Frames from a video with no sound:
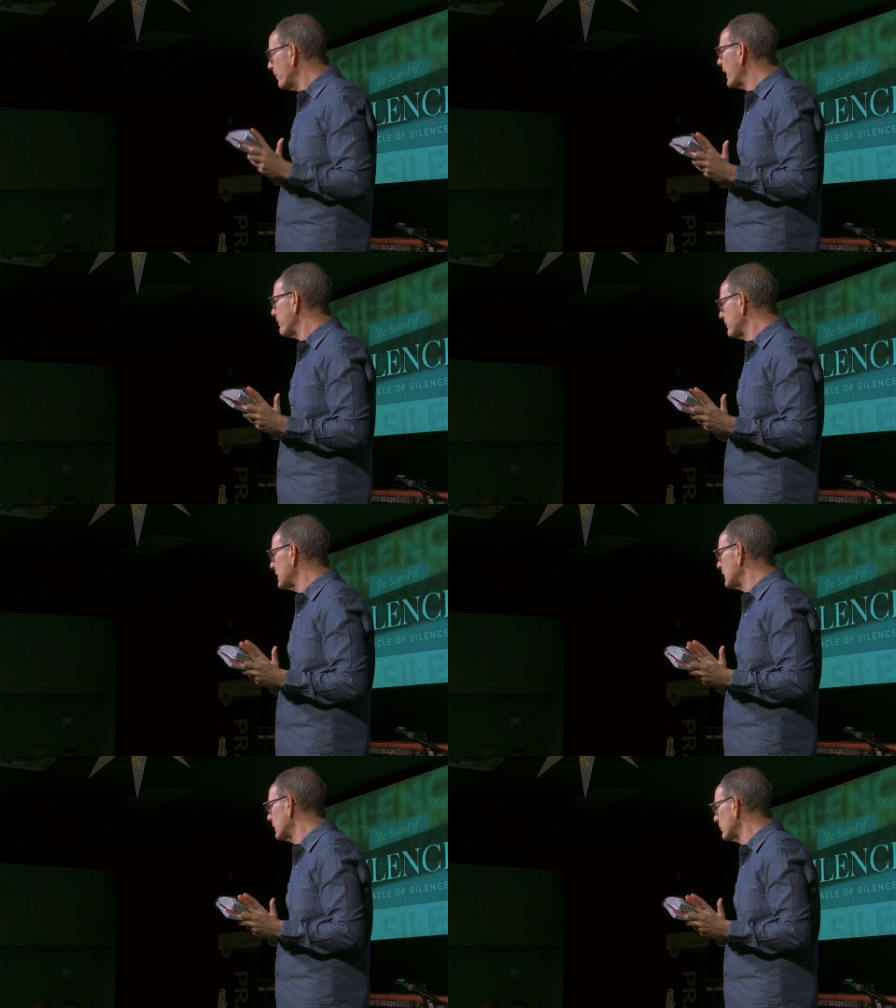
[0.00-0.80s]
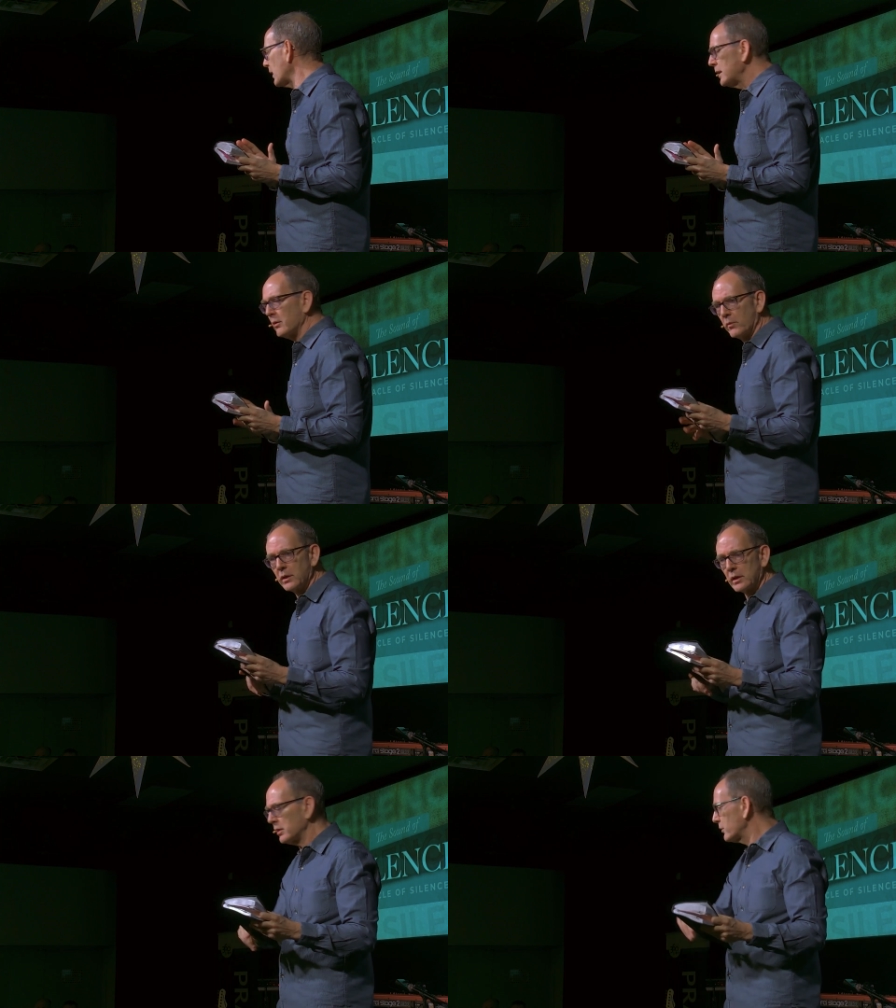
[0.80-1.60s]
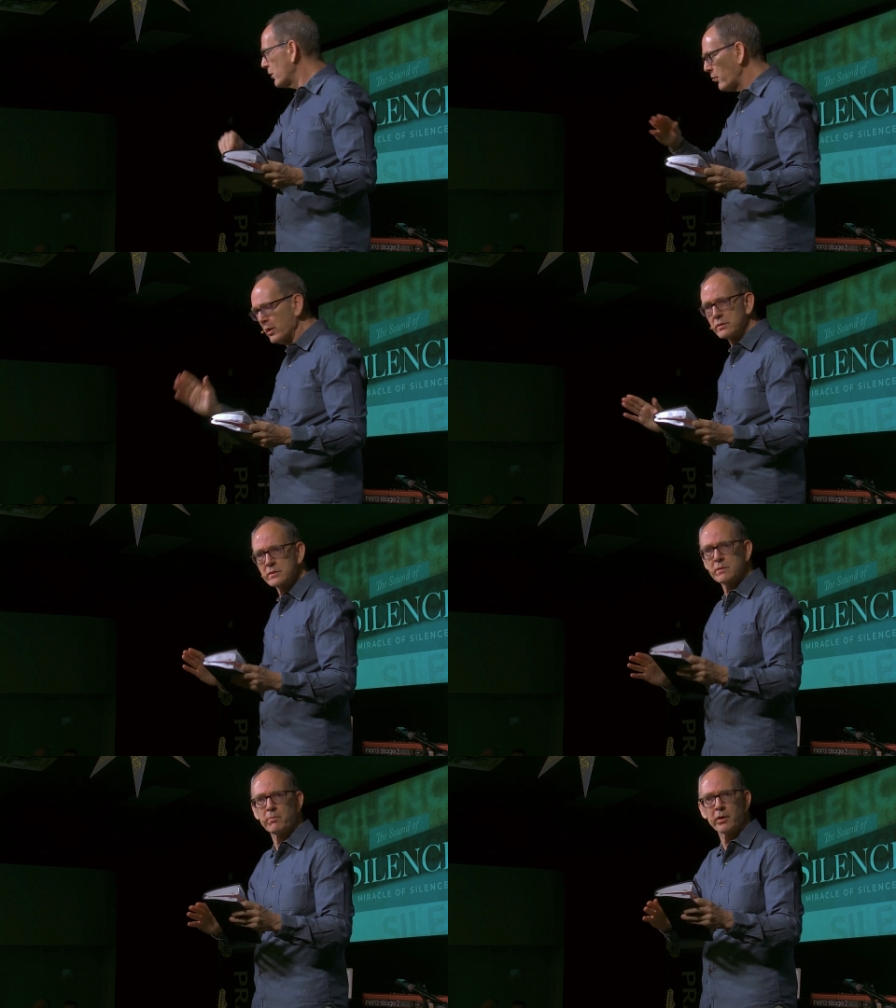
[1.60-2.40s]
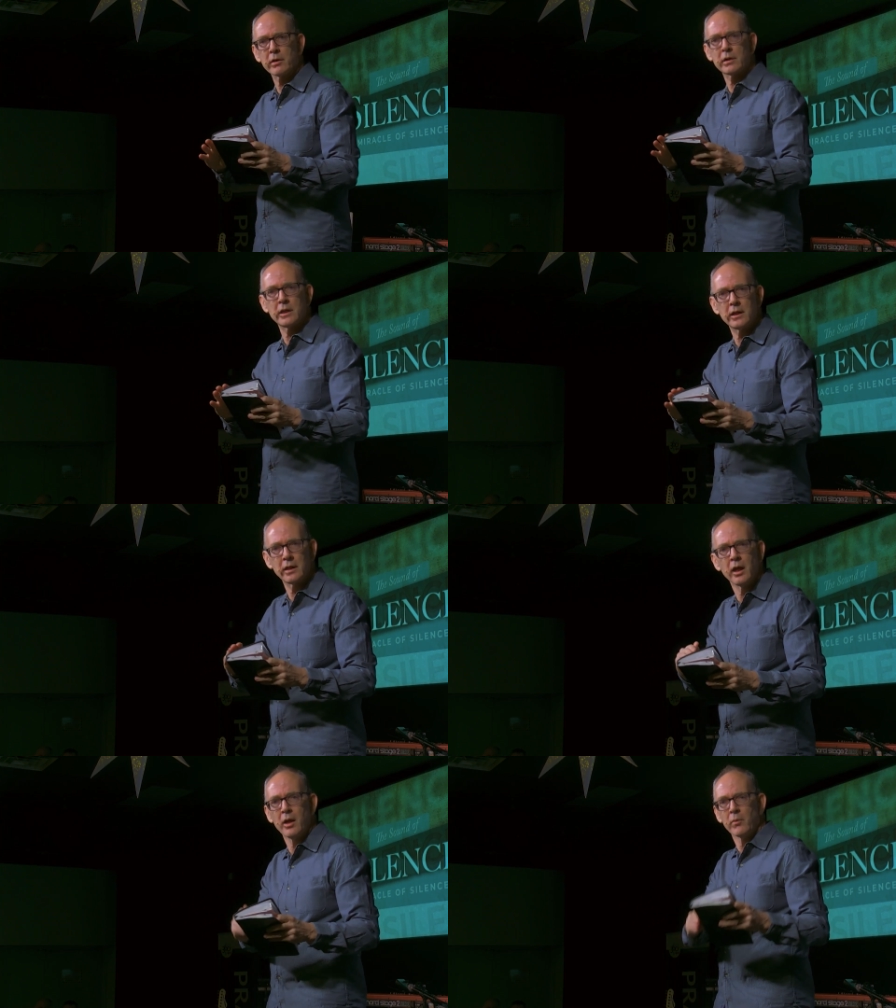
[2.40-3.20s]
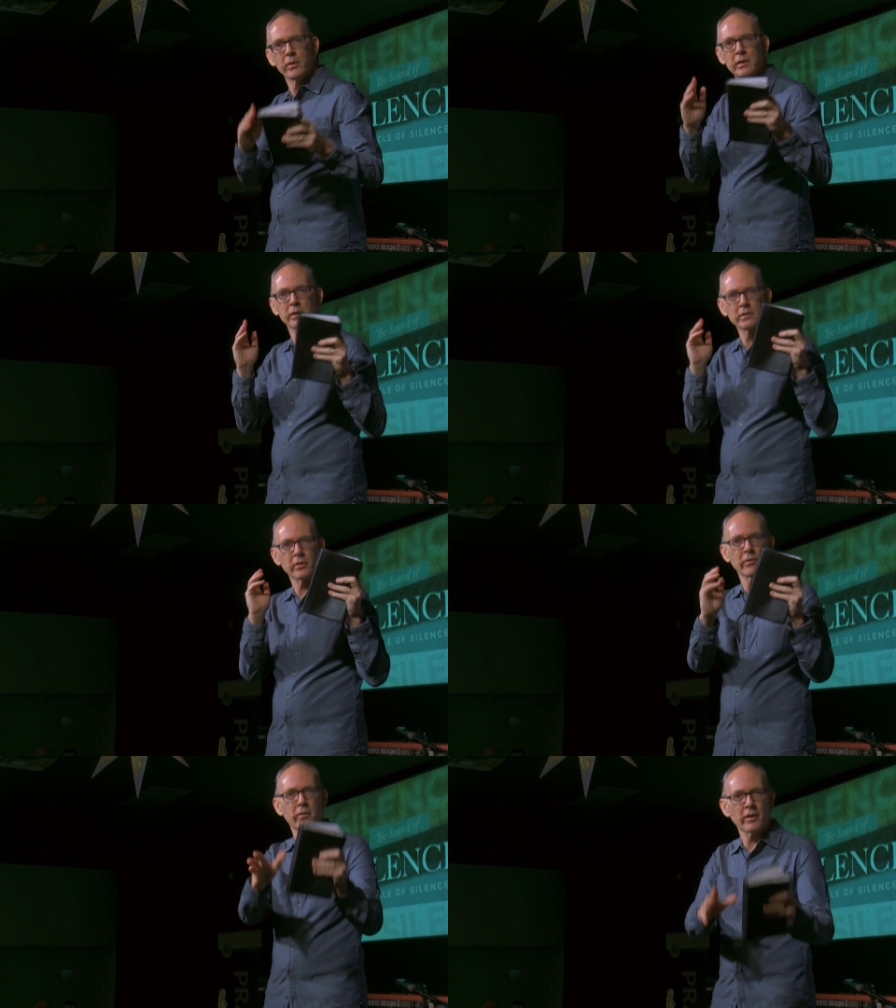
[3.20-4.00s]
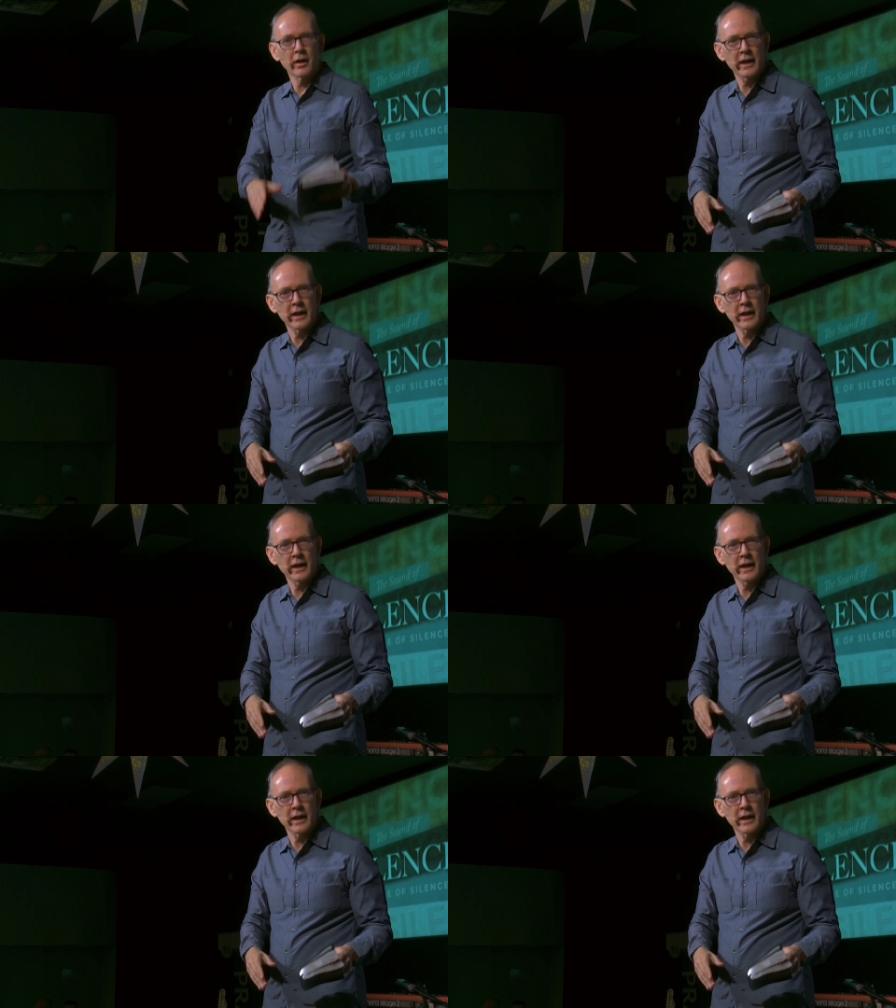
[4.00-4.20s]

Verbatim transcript: about me right we can get no onions at burger king we can you know uh,